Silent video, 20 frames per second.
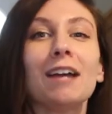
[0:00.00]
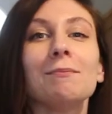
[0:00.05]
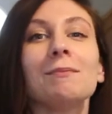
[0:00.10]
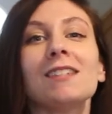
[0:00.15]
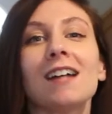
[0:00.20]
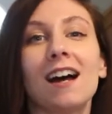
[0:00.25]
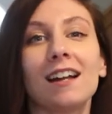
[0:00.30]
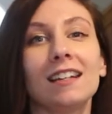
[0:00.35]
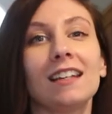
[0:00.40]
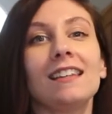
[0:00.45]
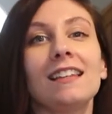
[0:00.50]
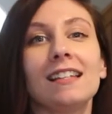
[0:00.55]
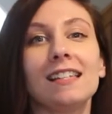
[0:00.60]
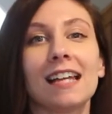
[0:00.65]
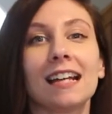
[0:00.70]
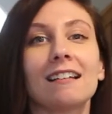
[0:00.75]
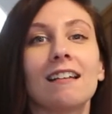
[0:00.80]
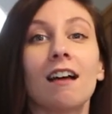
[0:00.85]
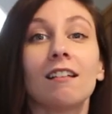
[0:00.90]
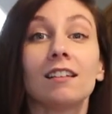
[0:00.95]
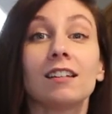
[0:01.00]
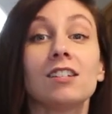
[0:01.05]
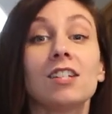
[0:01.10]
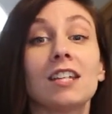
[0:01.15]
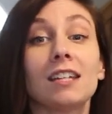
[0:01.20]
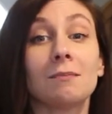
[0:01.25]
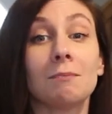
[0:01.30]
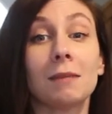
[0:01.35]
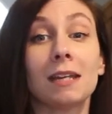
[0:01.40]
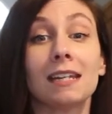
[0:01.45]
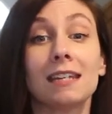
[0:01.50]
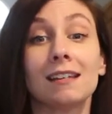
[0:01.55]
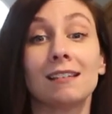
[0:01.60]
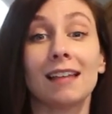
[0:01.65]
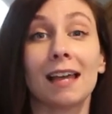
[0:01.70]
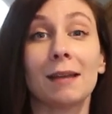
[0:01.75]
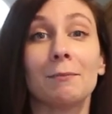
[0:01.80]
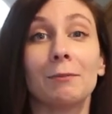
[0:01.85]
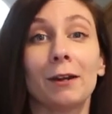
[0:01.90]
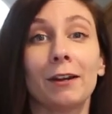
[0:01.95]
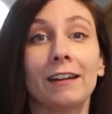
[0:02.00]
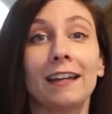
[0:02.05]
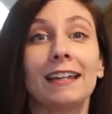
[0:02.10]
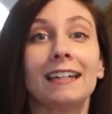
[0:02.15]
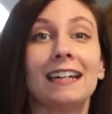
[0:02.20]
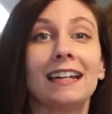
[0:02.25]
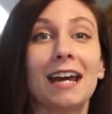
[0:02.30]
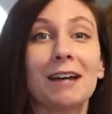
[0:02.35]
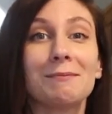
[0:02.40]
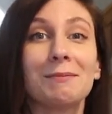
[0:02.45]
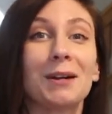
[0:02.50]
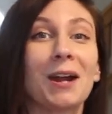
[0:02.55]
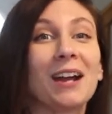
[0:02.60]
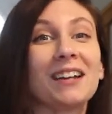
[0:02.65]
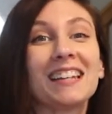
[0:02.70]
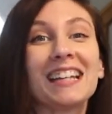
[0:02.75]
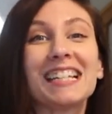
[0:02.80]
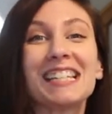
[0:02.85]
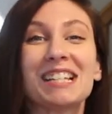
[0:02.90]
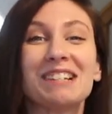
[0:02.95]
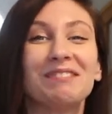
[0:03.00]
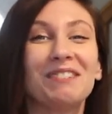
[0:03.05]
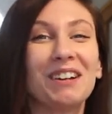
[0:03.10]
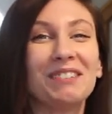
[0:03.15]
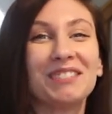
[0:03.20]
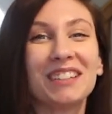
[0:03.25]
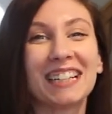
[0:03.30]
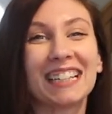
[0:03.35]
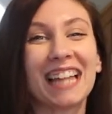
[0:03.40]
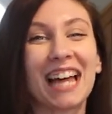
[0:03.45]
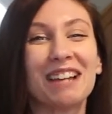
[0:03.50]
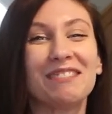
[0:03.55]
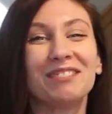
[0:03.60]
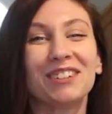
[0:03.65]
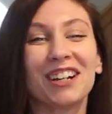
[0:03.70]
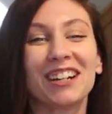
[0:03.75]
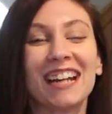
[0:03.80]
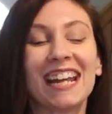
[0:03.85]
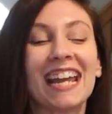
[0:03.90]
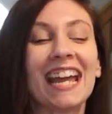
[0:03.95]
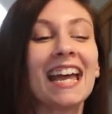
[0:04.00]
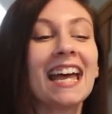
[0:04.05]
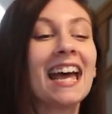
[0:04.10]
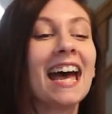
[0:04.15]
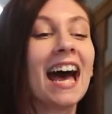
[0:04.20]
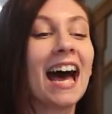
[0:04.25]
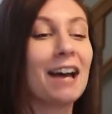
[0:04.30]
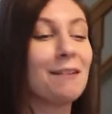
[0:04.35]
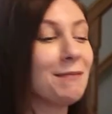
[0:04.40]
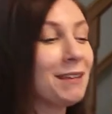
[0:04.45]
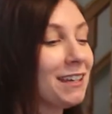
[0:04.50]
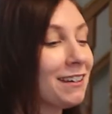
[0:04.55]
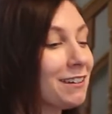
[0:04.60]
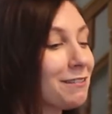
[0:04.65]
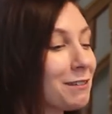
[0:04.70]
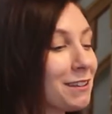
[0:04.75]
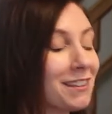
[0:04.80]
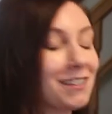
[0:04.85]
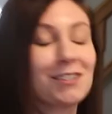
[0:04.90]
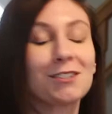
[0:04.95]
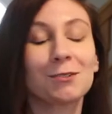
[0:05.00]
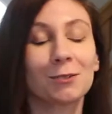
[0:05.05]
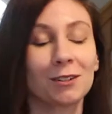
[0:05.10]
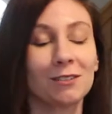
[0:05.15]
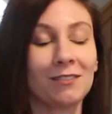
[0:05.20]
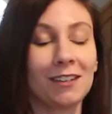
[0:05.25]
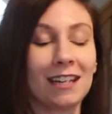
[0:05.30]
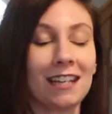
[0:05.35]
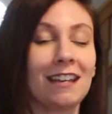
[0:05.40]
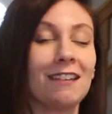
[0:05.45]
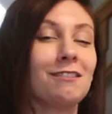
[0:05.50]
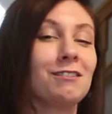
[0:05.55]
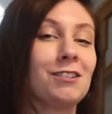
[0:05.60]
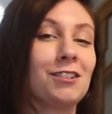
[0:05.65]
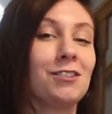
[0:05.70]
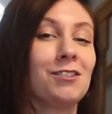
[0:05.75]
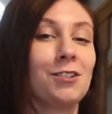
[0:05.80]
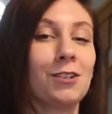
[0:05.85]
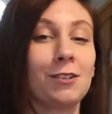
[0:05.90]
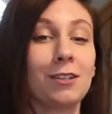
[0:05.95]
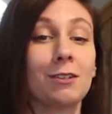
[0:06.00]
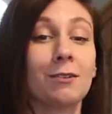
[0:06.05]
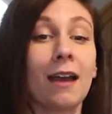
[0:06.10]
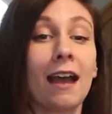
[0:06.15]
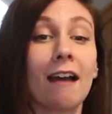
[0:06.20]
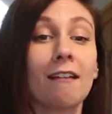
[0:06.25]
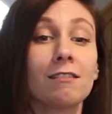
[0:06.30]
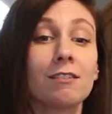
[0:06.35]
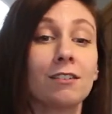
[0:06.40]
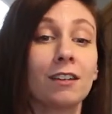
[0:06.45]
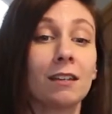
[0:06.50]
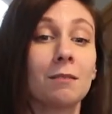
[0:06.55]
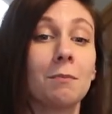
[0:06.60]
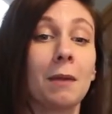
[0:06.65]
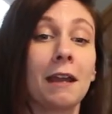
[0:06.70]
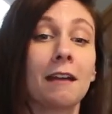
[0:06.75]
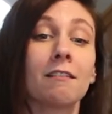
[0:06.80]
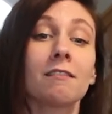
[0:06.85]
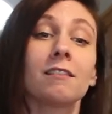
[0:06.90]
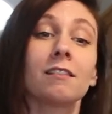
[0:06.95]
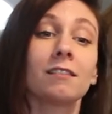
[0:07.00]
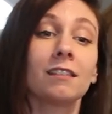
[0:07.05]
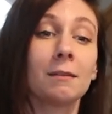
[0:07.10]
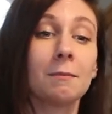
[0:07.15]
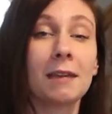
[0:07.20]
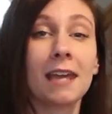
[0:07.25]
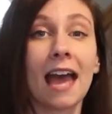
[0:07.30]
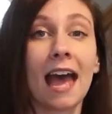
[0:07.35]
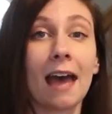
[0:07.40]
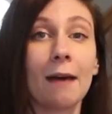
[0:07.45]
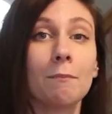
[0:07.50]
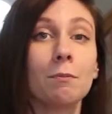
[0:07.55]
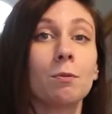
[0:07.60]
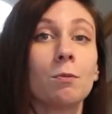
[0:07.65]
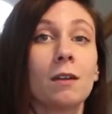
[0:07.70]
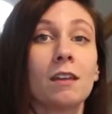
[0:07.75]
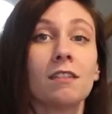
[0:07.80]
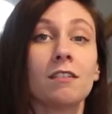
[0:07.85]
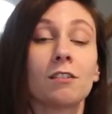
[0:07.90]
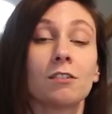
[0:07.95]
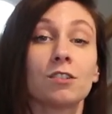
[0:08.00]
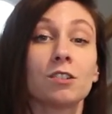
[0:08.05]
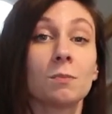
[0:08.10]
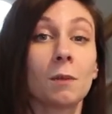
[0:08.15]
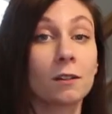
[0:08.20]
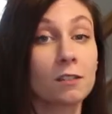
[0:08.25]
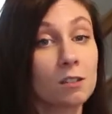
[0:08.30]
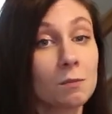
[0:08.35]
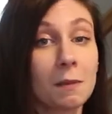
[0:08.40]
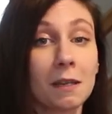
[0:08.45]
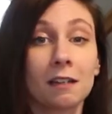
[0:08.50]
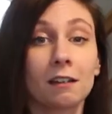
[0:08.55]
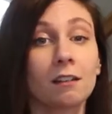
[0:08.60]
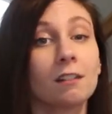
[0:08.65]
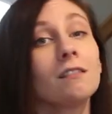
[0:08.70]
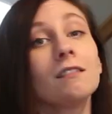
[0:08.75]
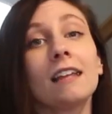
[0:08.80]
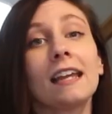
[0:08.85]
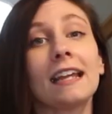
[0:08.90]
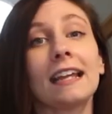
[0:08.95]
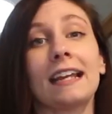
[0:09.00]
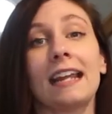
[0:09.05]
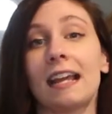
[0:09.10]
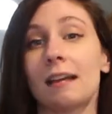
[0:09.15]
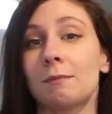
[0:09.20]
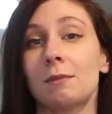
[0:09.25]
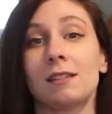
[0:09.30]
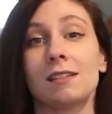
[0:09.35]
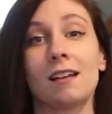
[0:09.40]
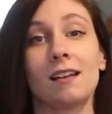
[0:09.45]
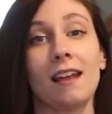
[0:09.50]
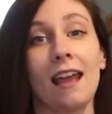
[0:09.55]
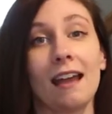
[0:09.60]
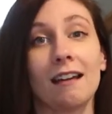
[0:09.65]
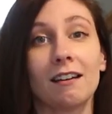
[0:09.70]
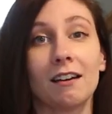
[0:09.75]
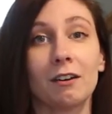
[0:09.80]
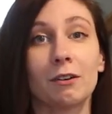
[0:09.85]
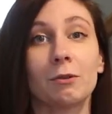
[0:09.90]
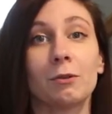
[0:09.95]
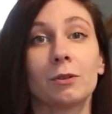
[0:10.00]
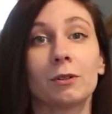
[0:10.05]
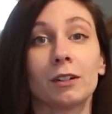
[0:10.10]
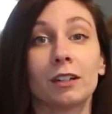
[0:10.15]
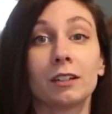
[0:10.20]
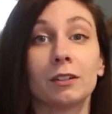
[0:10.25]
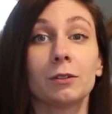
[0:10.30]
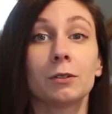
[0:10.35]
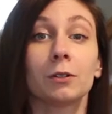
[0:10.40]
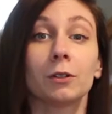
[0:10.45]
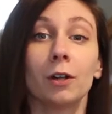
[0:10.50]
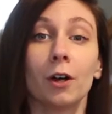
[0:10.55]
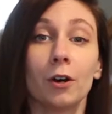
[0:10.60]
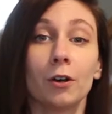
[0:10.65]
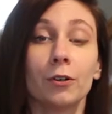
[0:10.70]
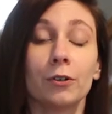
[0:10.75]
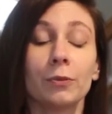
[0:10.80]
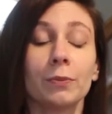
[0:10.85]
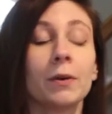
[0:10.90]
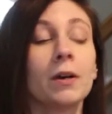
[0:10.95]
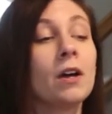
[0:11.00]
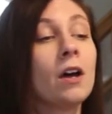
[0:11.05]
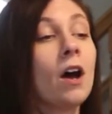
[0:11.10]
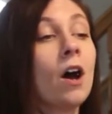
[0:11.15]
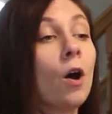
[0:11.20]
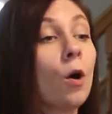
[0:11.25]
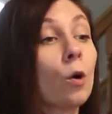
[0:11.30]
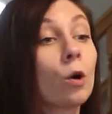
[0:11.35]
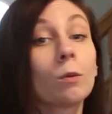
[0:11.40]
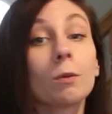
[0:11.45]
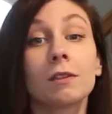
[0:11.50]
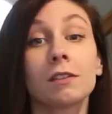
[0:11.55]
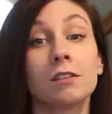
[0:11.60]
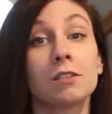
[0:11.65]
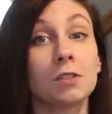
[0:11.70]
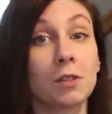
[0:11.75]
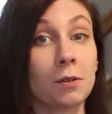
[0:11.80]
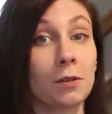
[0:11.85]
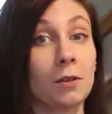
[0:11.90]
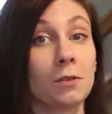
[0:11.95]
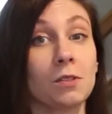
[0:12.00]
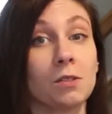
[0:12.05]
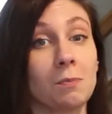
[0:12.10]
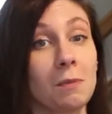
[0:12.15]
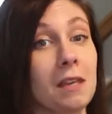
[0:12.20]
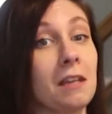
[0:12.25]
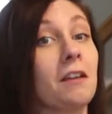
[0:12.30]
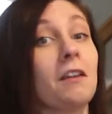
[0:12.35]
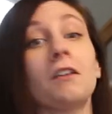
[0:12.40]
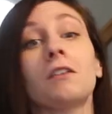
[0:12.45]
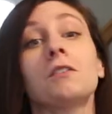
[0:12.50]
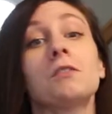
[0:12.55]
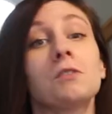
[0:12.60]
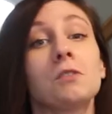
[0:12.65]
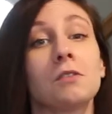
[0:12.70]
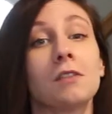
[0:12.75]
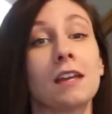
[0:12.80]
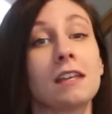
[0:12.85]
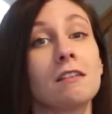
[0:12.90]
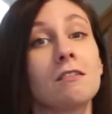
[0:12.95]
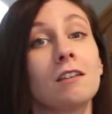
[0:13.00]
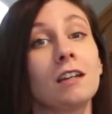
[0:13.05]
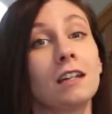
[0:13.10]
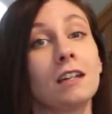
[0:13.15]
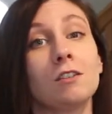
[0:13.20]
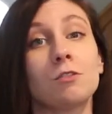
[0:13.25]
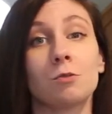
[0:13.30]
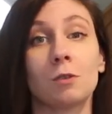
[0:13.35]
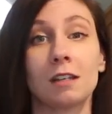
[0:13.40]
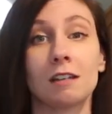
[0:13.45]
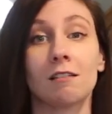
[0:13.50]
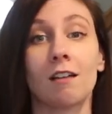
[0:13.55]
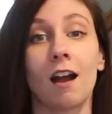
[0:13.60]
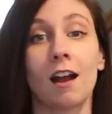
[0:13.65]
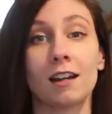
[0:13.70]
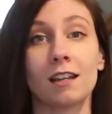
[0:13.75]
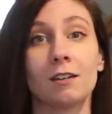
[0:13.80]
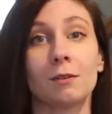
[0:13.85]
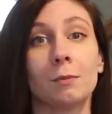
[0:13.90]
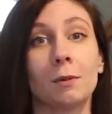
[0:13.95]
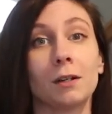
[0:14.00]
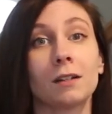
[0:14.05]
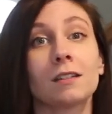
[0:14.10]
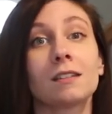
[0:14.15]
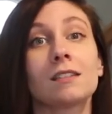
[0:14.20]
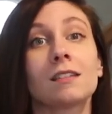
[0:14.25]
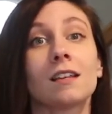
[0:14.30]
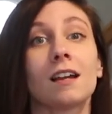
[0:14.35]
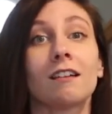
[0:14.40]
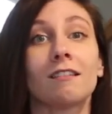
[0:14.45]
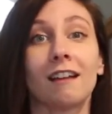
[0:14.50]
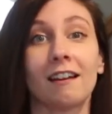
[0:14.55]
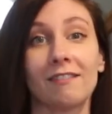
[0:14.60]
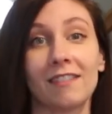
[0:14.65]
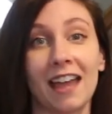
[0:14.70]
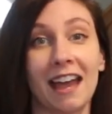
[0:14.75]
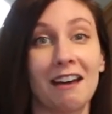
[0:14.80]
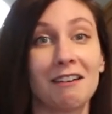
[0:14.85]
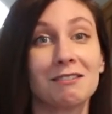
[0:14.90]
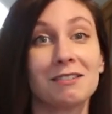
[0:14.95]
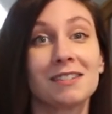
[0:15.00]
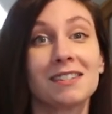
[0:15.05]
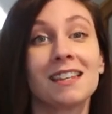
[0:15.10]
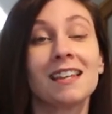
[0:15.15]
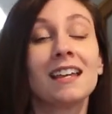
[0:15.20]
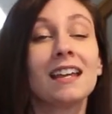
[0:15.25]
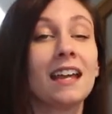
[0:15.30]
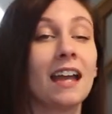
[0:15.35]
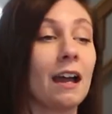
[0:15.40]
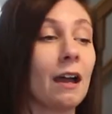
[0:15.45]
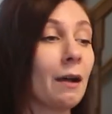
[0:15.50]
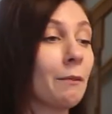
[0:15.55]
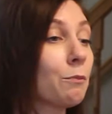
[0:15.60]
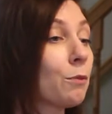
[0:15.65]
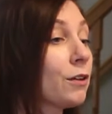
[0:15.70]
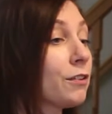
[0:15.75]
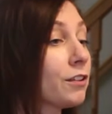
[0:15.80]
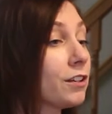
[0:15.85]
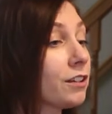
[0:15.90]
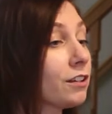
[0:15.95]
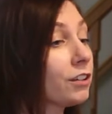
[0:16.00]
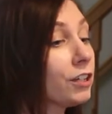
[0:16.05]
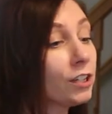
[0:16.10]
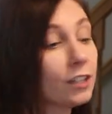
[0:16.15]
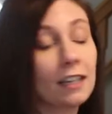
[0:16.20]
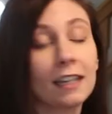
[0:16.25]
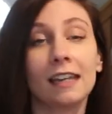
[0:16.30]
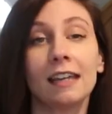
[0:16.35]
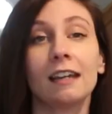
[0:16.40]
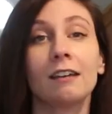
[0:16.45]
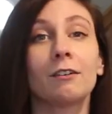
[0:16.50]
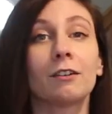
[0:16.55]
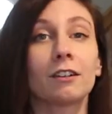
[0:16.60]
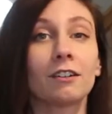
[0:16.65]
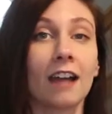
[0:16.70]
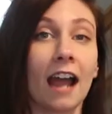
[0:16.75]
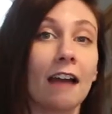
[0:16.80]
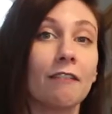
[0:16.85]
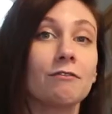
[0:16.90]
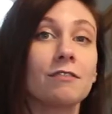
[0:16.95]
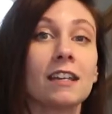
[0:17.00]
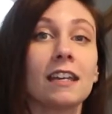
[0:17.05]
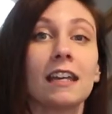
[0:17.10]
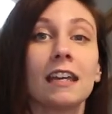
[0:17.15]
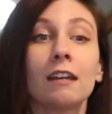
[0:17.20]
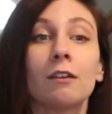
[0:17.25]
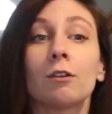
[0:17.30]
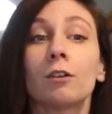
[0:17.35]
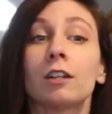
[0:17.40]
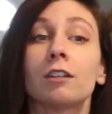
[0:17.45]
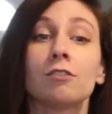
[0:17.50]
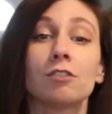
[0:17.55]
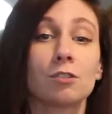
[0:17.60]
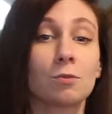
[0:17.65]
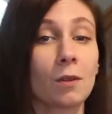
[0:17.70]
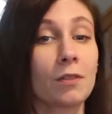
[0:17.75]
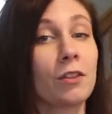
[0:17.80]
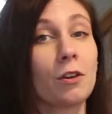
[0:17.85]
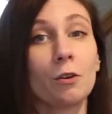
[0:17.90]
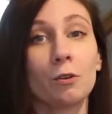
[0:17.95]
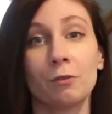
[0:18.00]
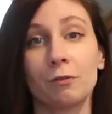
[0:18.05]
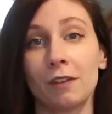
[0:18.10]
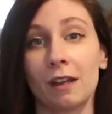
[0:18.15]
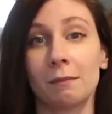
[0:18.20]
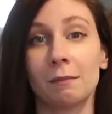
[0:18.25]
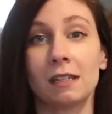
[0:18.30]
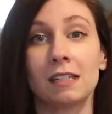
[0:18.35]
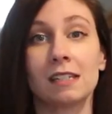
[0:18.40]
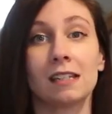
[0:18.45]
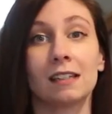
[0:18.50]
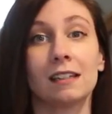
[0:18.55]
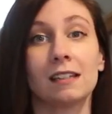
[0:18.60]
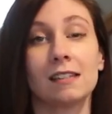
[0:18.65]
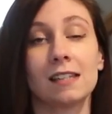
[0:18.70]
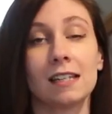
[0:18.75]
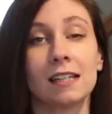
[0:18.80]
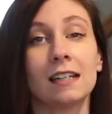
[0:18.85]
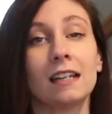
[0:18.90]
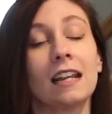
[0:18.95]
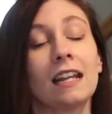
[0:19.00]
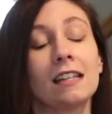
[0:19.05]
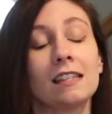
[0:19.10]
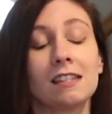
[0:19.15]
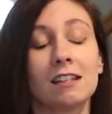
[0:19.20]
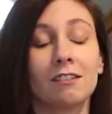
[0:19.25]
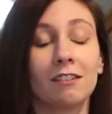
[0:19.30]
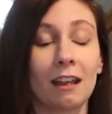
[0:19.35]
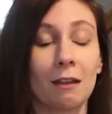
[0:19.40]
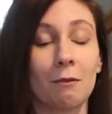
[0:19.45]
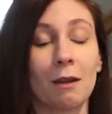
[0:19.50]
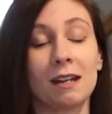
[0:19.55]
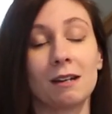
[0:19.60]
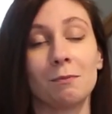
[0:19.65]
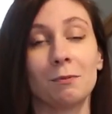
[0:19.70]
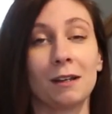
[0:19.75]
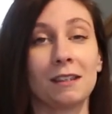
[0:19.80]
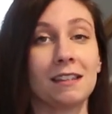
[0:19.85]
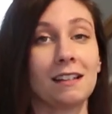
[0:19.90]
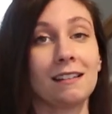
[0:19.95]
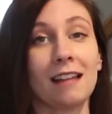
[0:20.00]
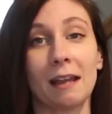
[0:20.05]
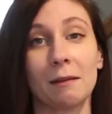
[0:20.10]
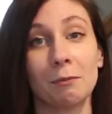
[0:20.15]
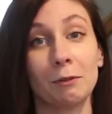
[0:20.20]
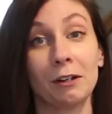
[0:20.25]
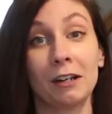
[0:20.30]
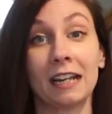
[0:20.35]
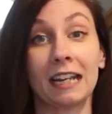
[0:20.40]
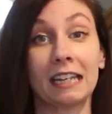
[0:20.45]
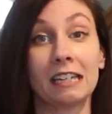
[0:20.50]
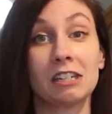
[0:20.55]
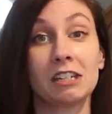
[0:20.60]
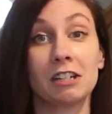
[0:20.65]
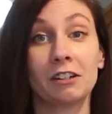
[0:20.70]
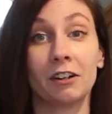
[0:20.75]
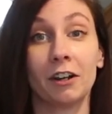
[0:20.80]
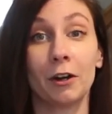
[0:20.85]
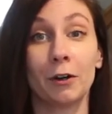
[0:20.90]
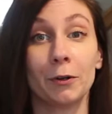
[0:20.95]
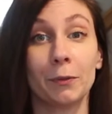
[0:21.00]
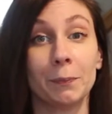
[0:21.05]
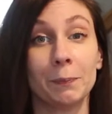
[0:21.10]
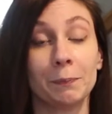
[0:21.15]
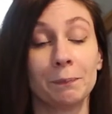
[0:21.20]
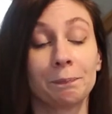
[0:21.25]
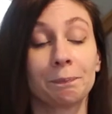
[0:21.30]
I'm Donna, the Technology and Media Librarian at Upper Arlington Public Library. I'm here with a short video to show you how you can pair the Libby app with your smart speaker, like an Amazon Echo or a Google Home, or with a Sonos speaker so that you can enjoy your audiobooks around the house. Um, whether you're cooking or crafting or you just want the whole family to listen, it's a great way to bring the library into your home.